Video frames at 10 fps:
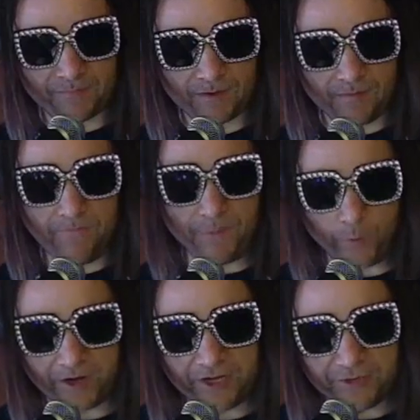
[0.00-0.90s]
And we're
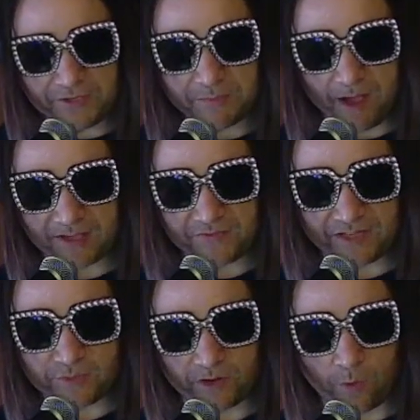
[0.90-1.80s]
going to do this boss fight.
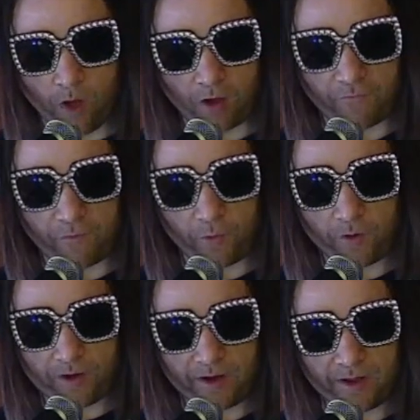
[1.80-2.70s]
So we're going to walk
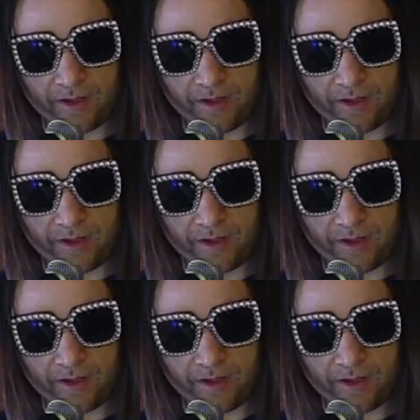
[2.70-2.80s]
forward,